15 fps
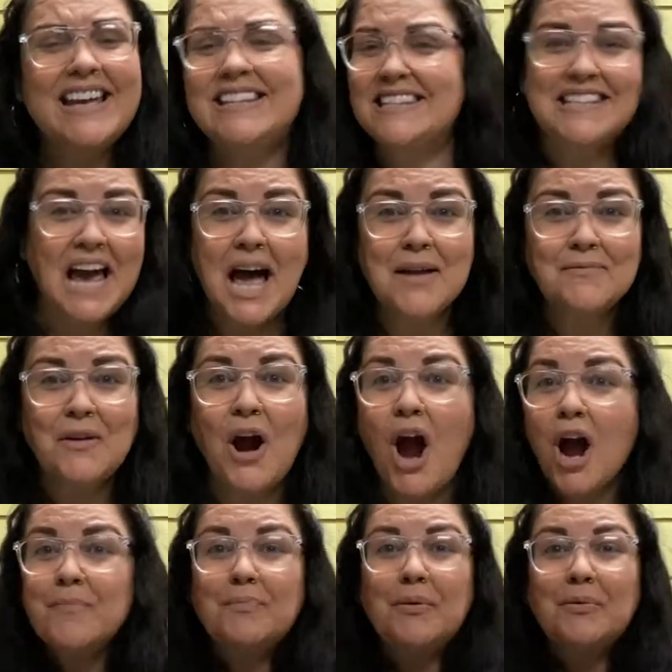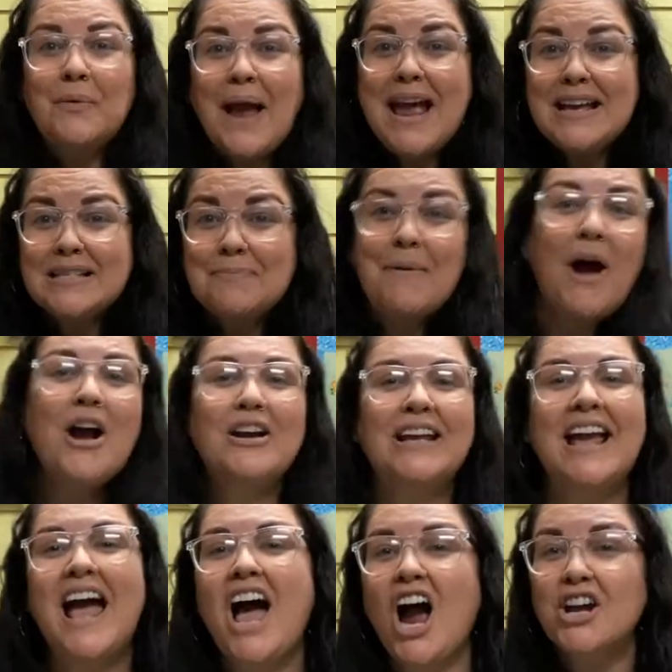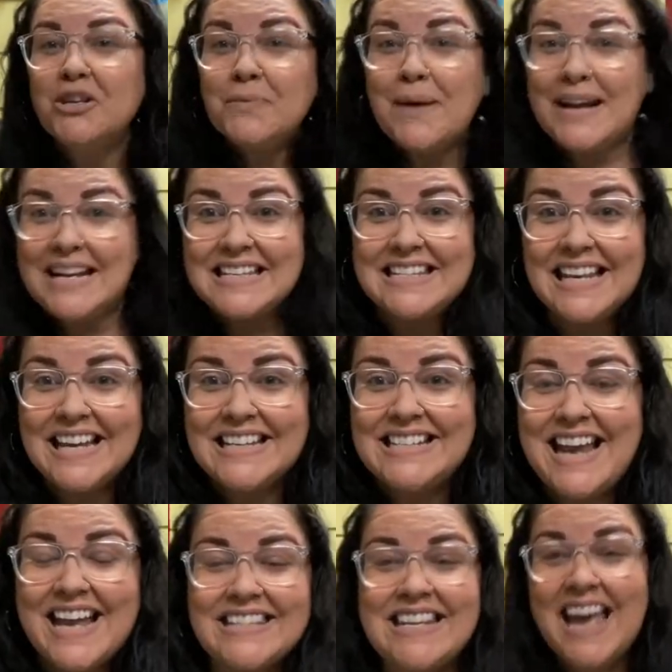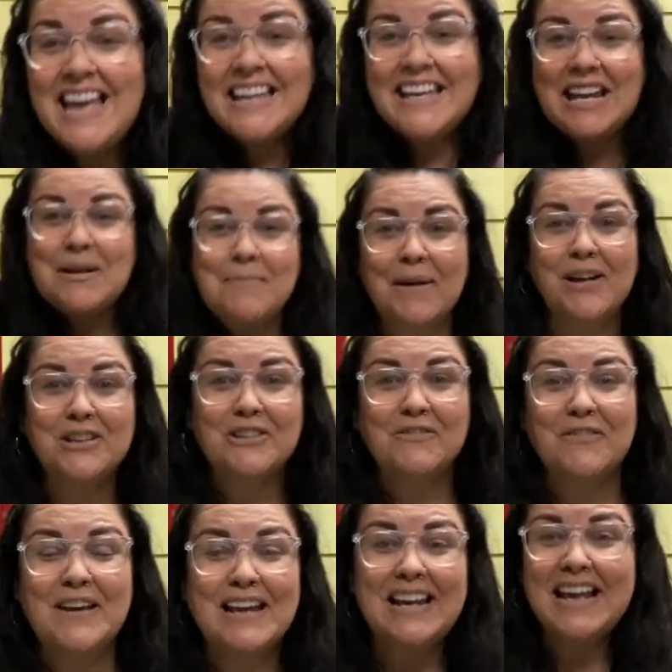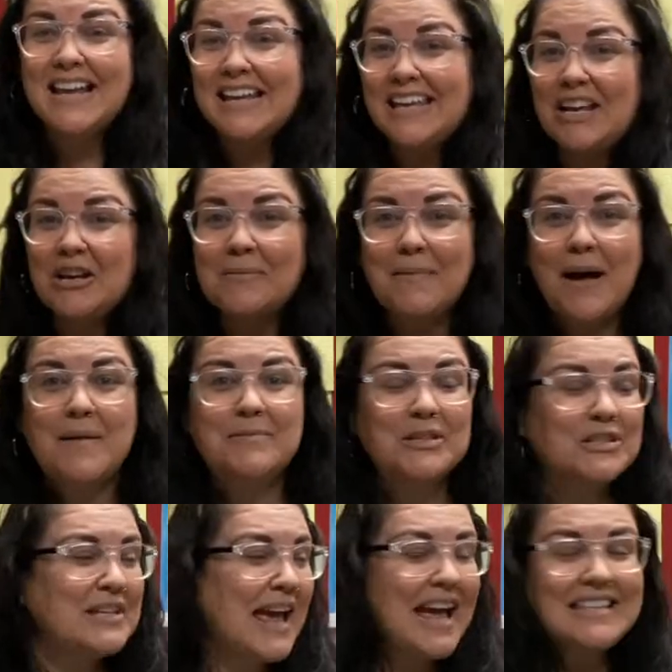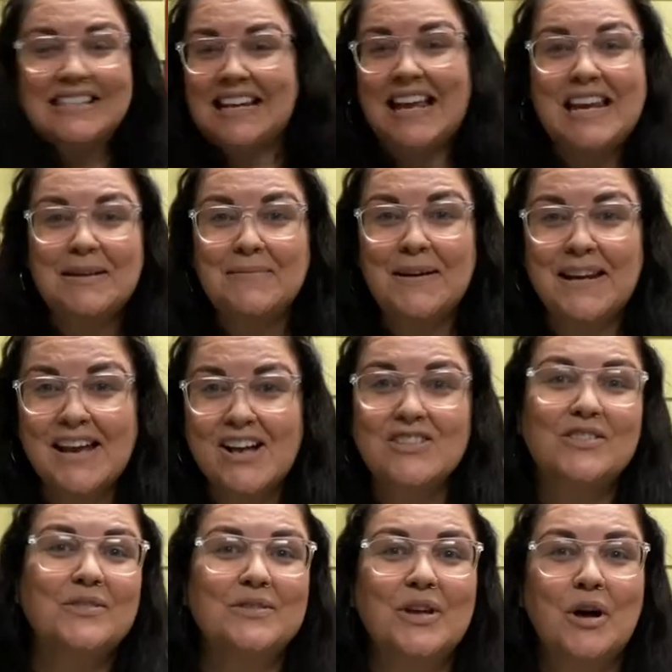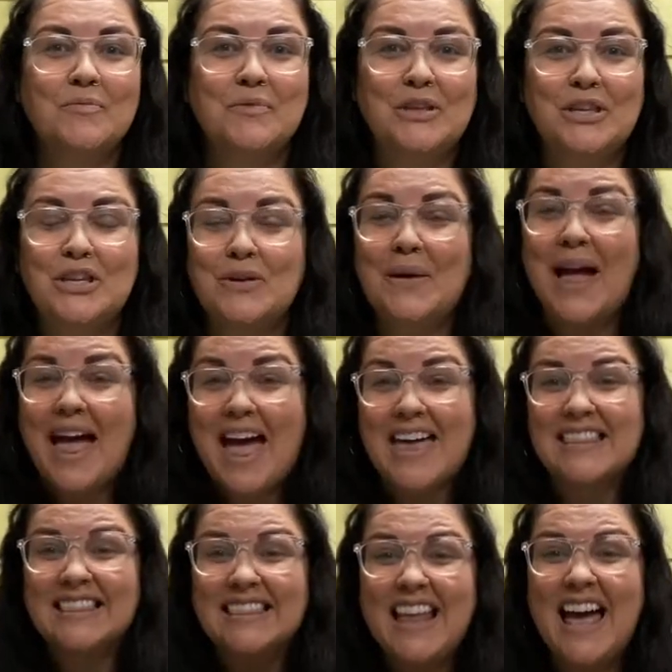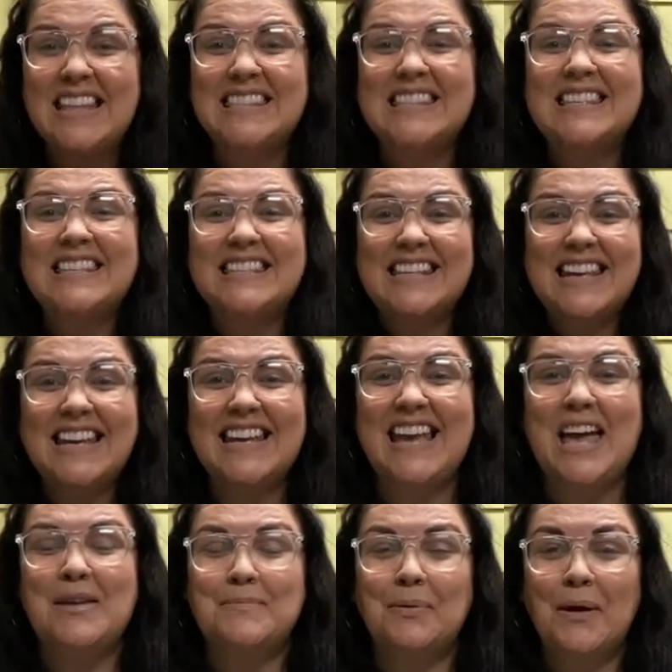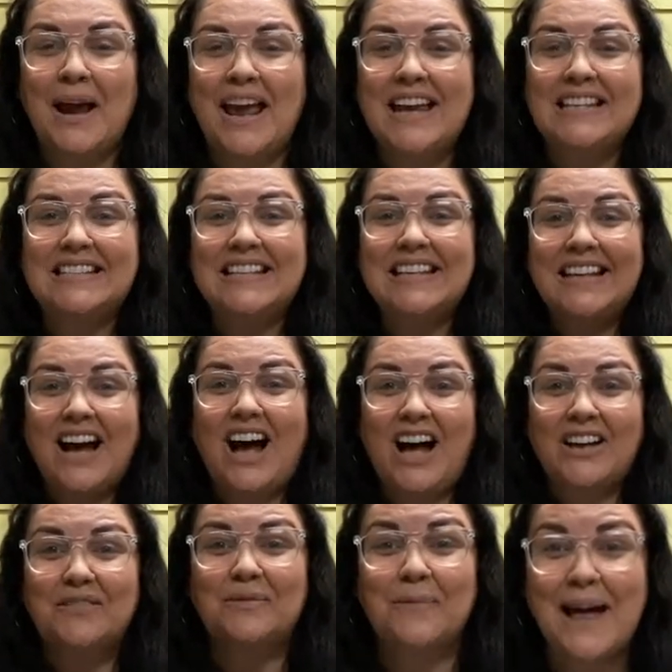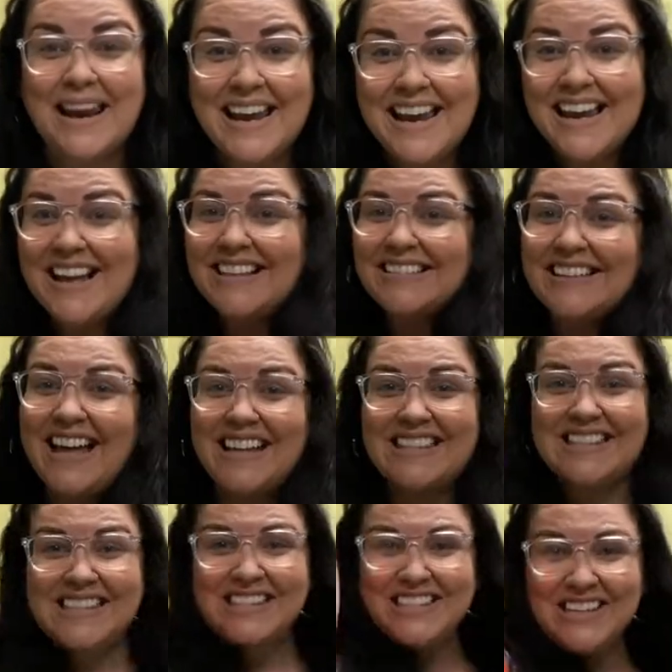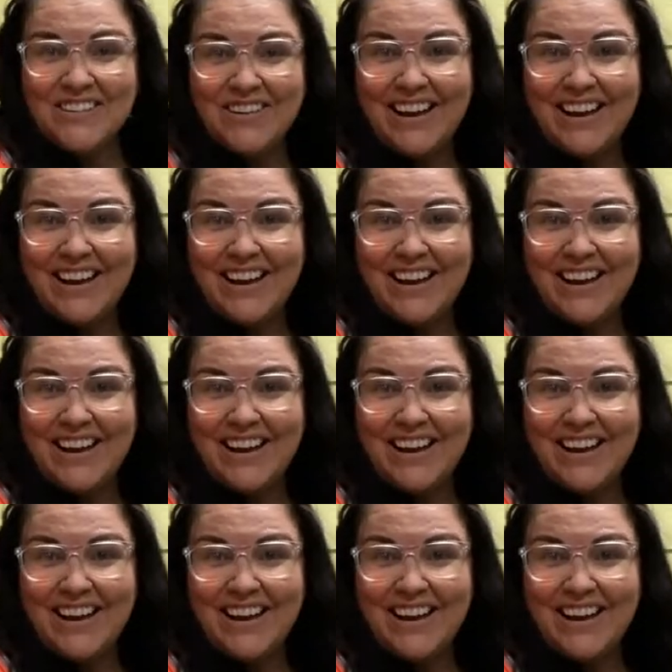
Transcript: It's time for our praise party. Are you ready to sing and dance? Get up on your feet, get your moms, your dads, and anybody else who's home with you, and let's sing and praise God. Ready? Let's do